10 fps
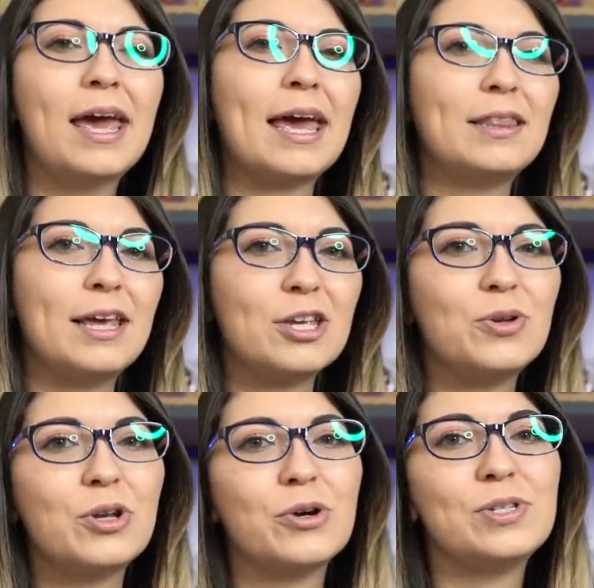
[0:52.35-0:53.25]
and let
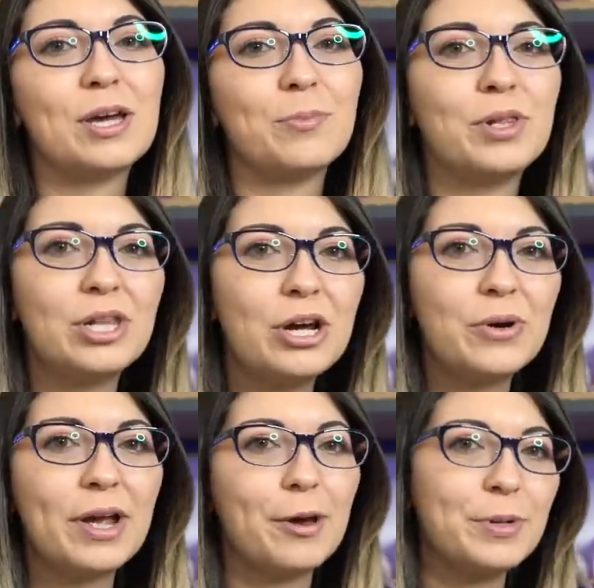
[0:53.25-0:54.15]
you know down
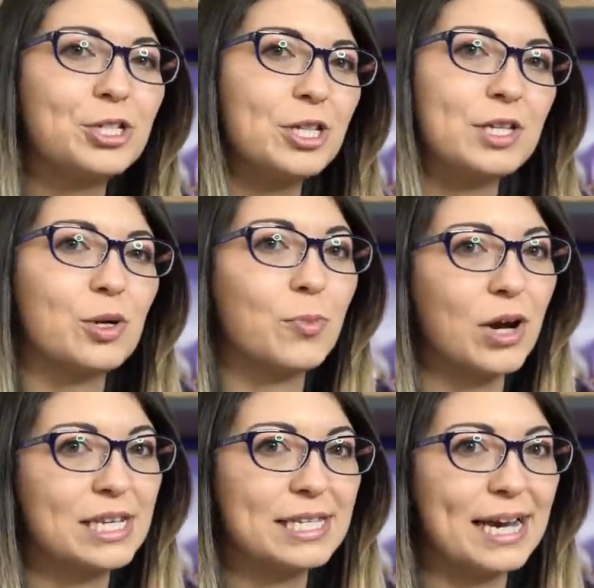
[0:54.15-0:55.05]
below how much these are
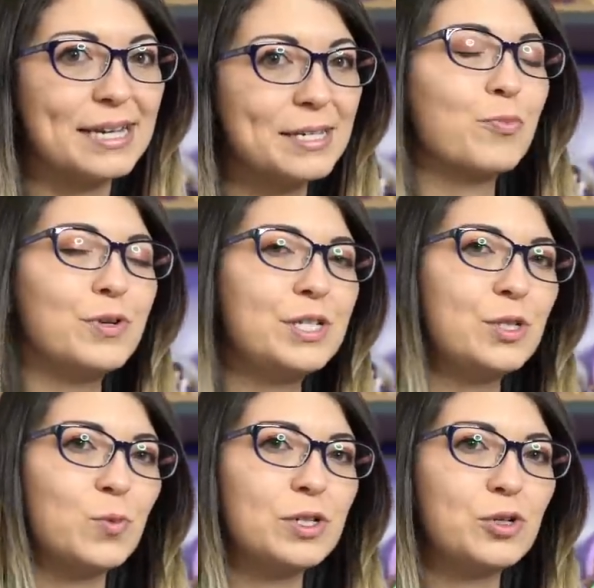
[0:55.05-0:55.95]
priced at.
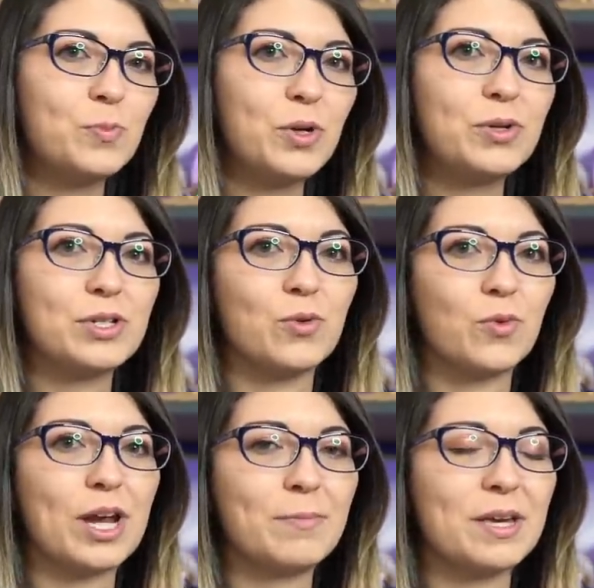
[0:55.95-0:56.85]
Princess One Spoon is
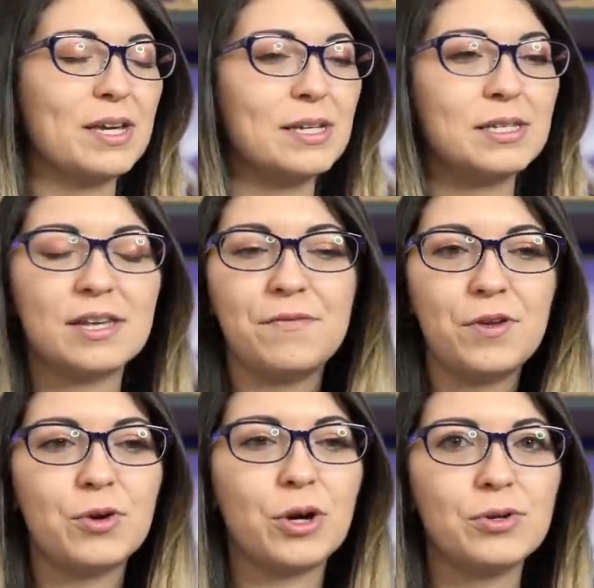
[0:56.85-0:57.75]
great because if
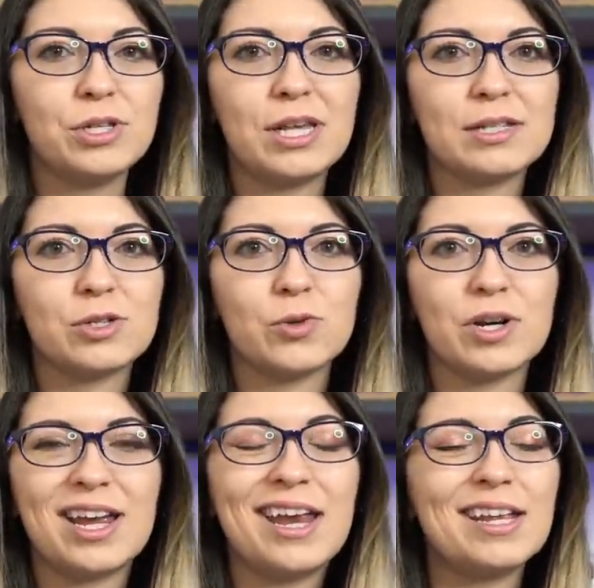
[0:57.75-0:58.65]
you go to to that
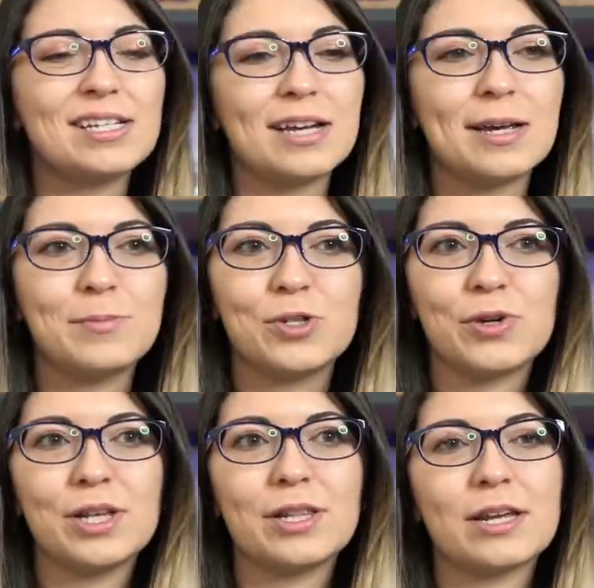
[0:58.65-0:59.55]
store anytime
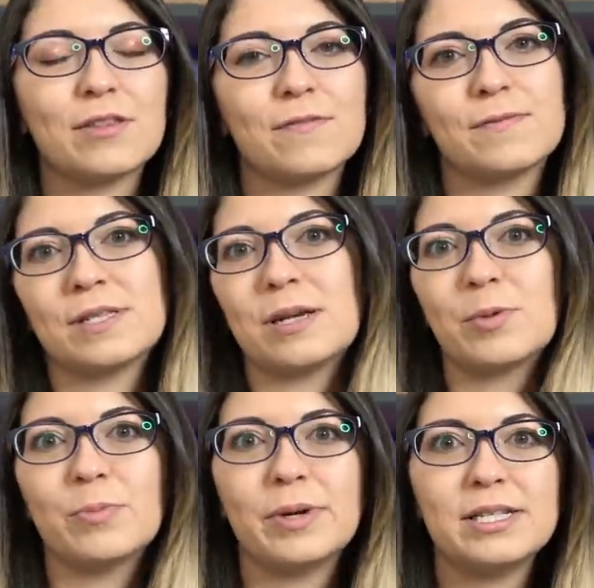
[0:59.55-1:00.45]
during like the
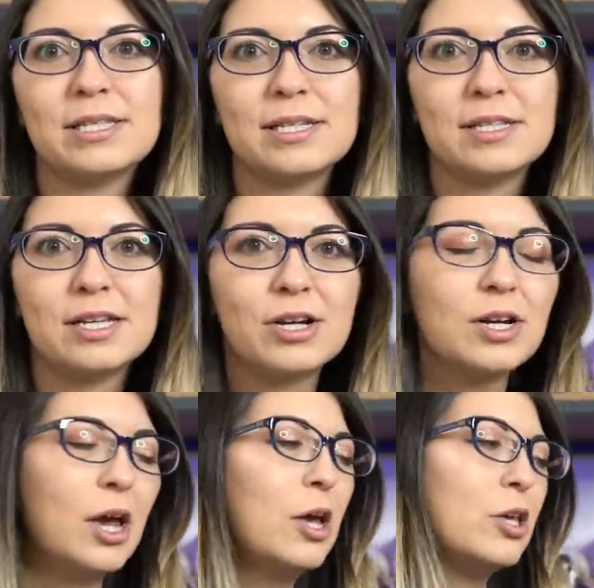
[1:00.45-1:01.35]
summer months this
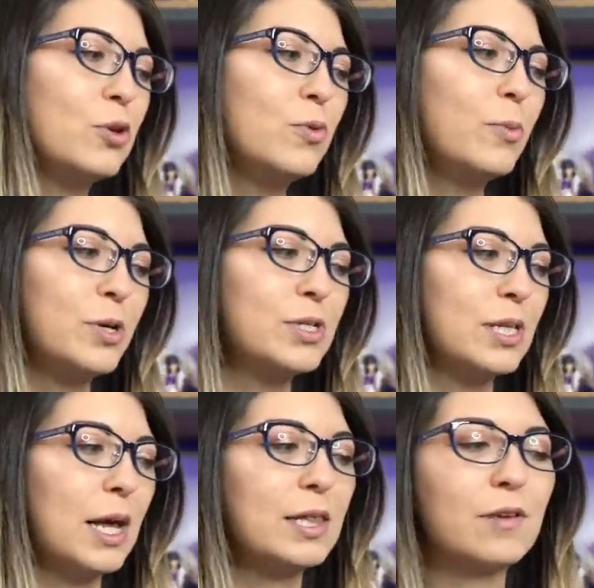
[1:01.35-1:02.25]
year, you will most
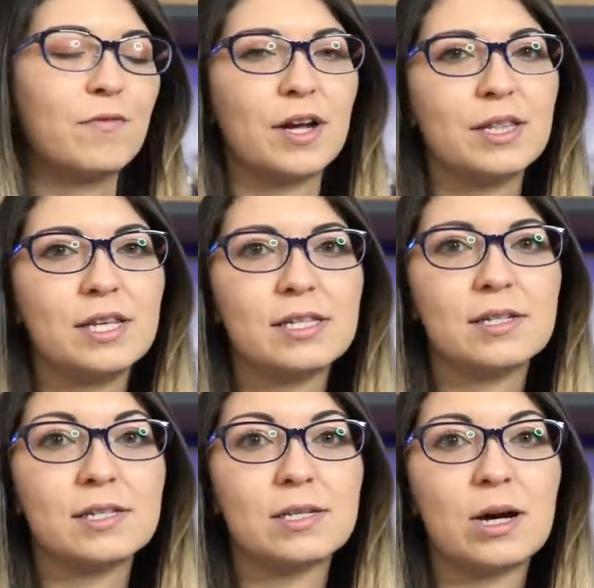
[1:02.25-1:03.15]
likely find these
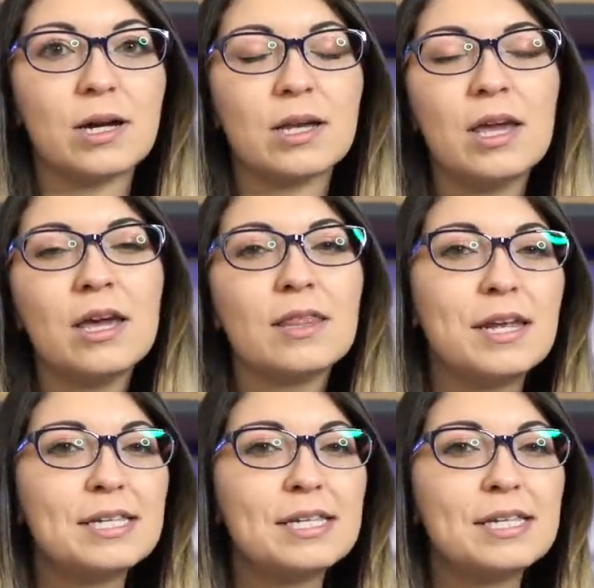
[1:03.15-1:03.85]
in stock. They